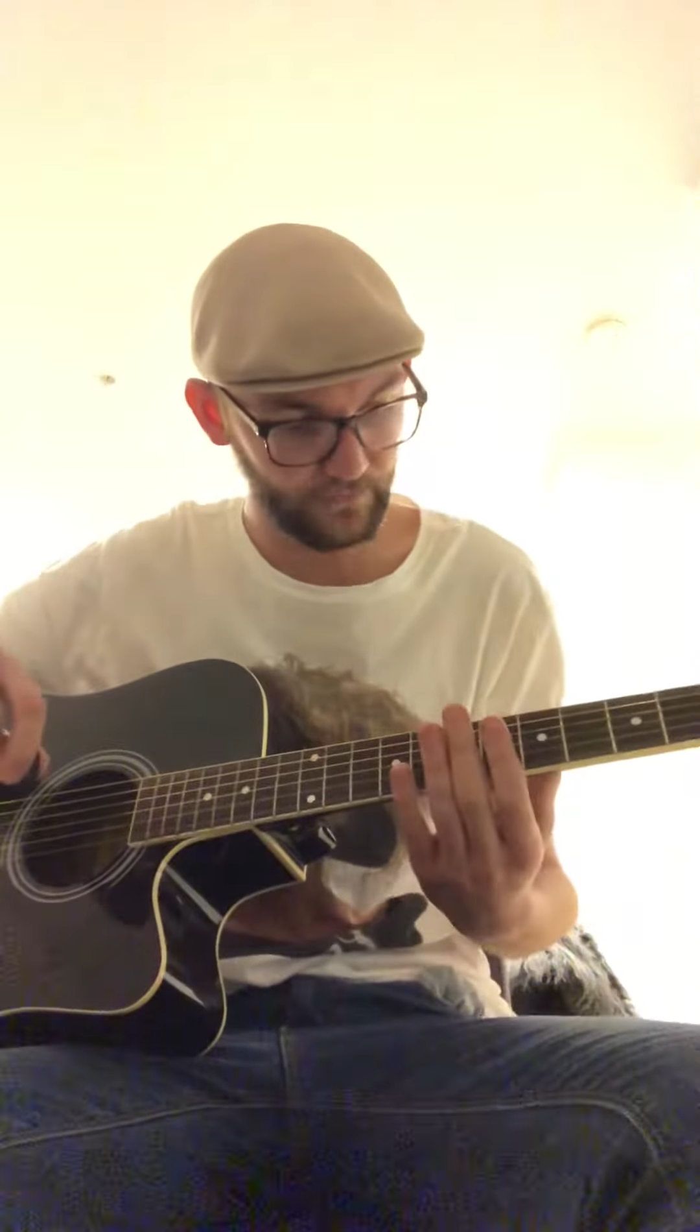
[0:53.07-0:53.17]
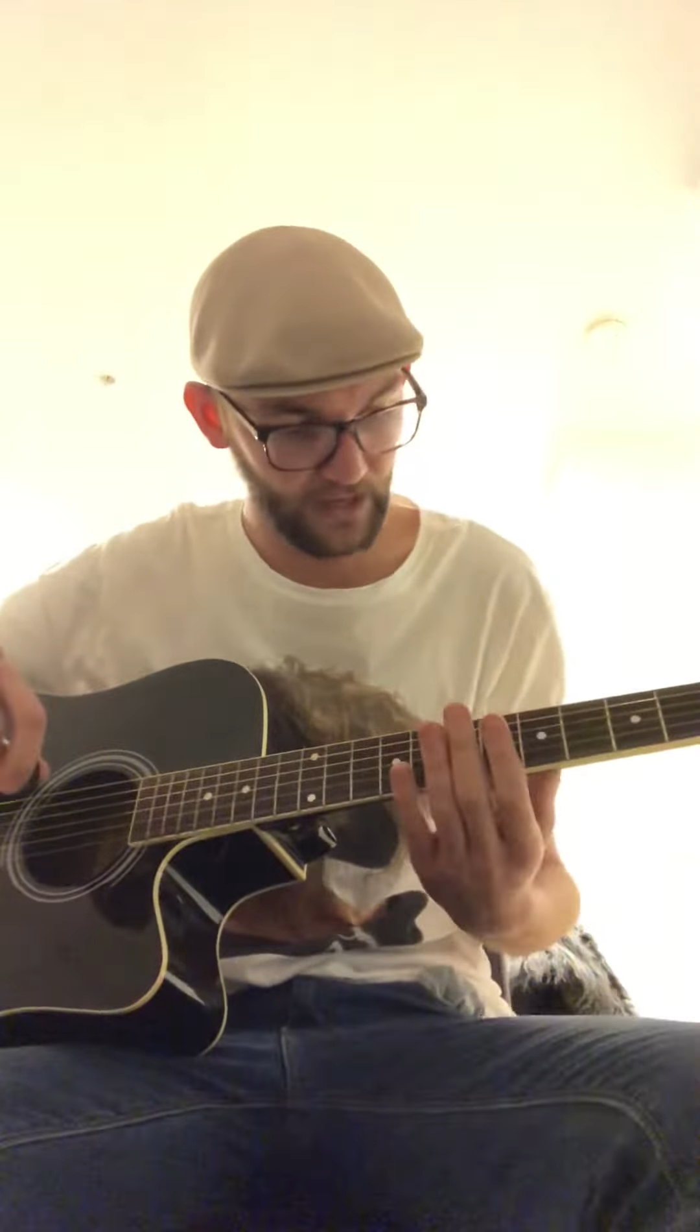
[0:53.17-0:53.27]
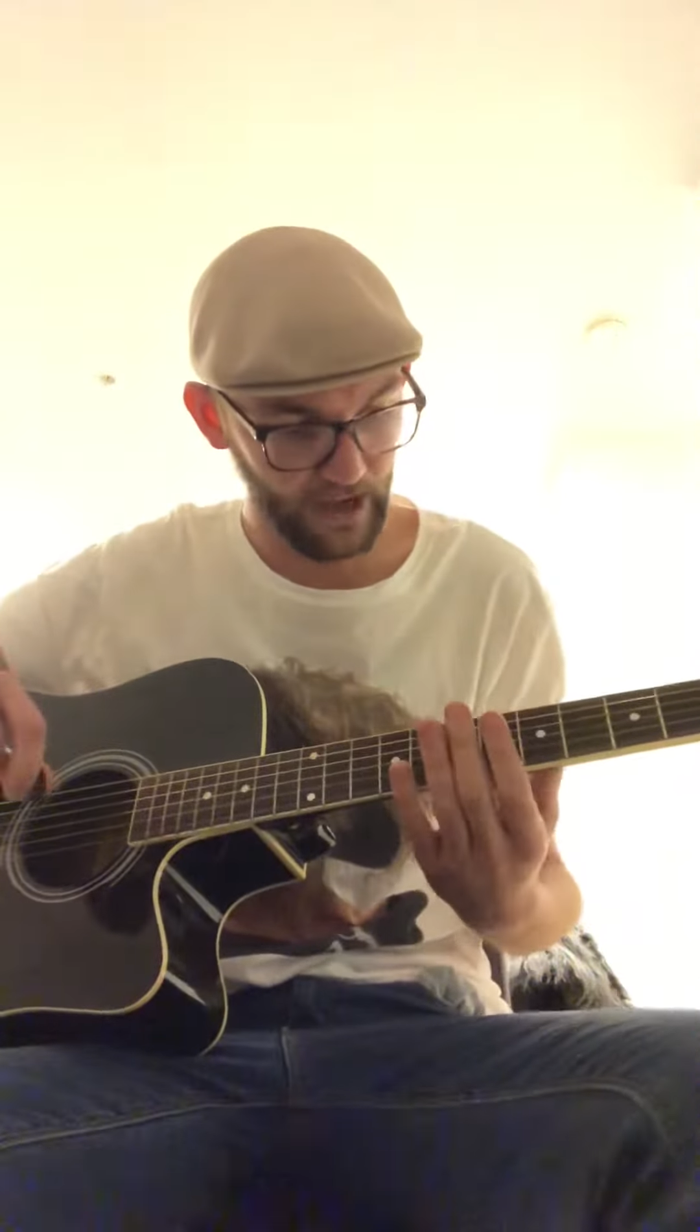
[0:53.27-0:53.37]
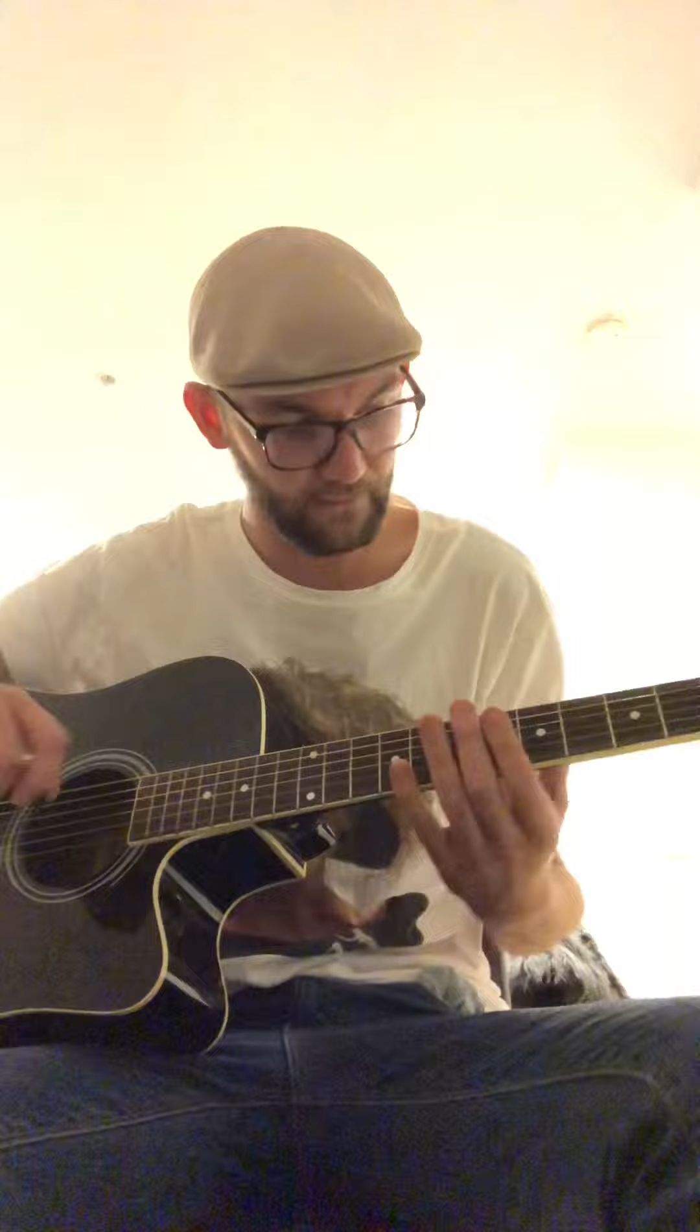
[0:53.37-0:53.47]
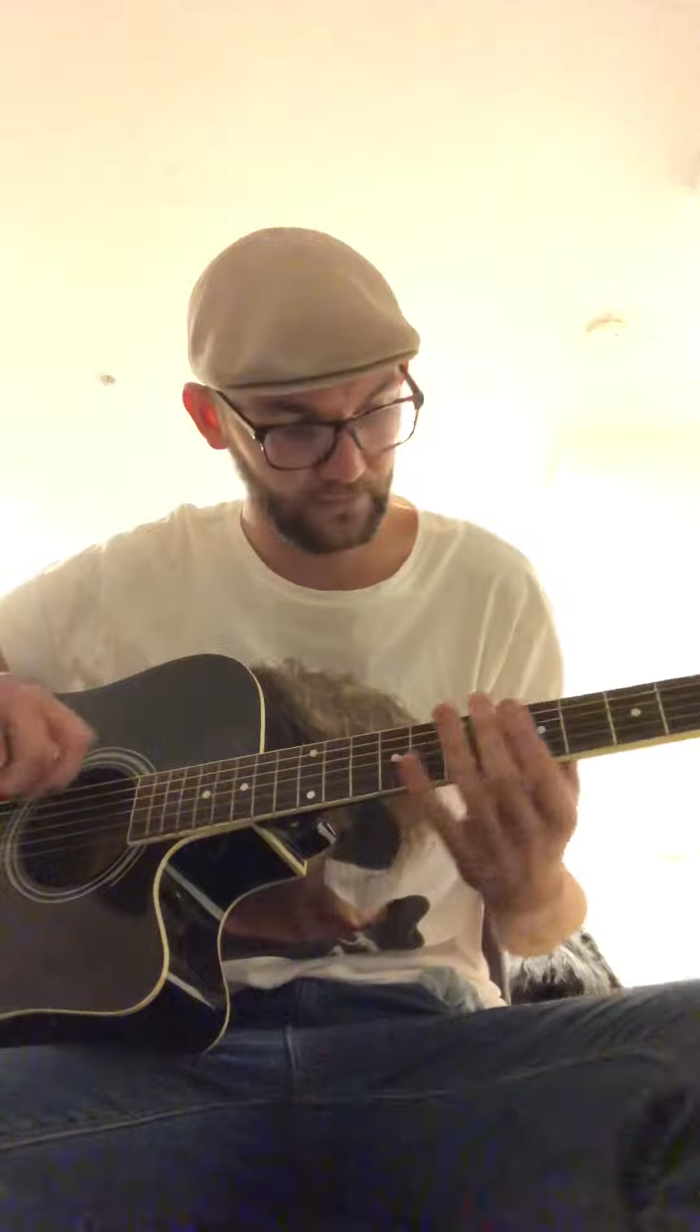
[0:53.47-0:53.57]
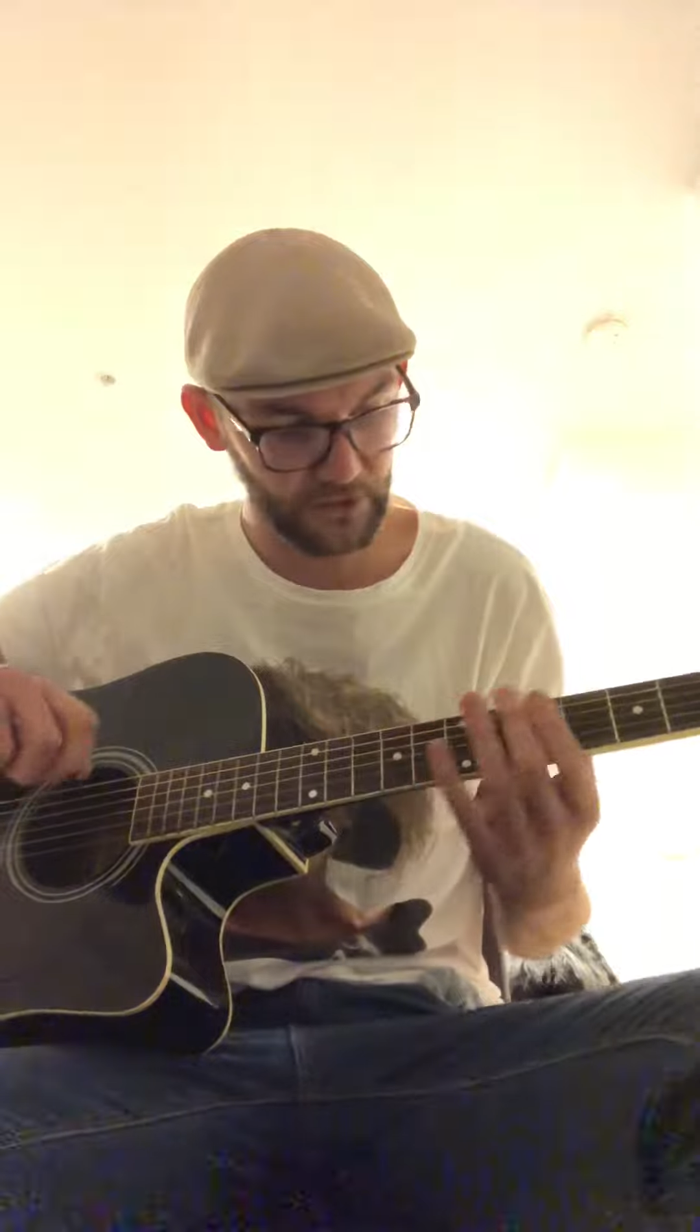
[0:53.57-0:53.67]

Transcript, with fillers: um,